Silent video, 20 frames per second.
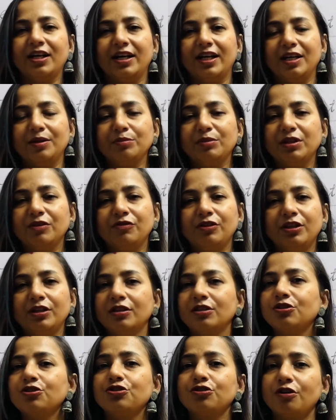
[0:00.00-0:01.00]
I'm giving
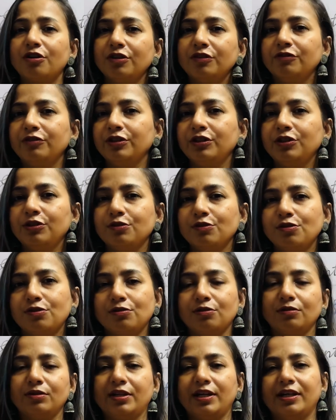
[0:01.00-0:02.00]
short videos
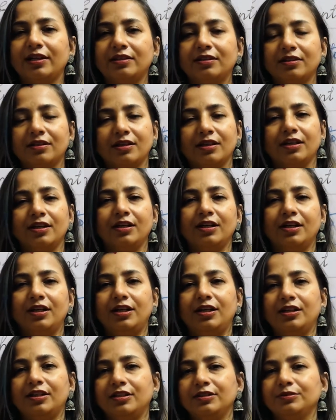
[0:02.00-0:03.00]
so that
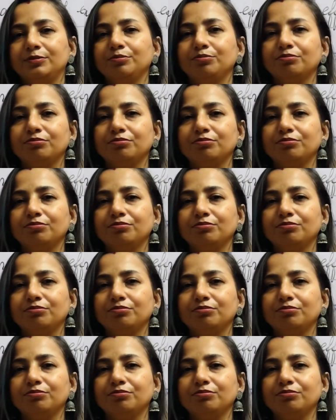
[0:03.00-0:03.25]
uh,